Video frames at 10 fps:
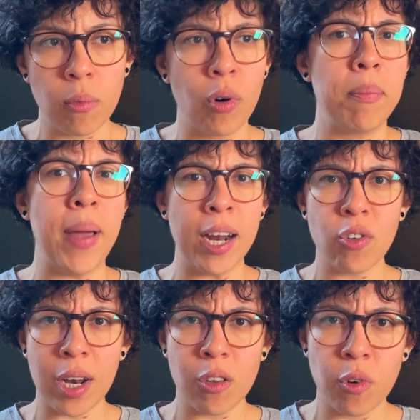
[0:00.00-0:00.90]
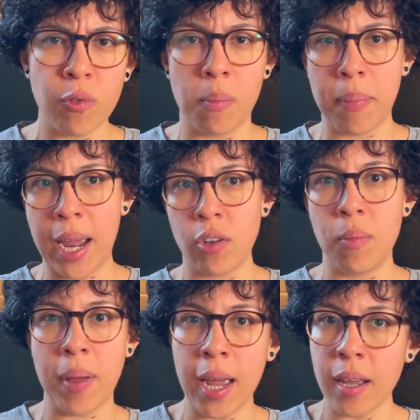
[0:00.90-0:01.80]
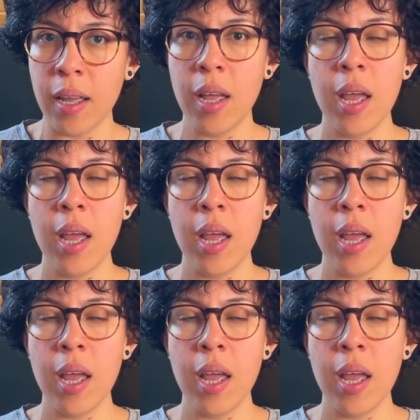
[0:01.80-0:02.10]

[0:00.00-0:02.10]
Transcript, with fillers: or a bank transfer from bank to bank.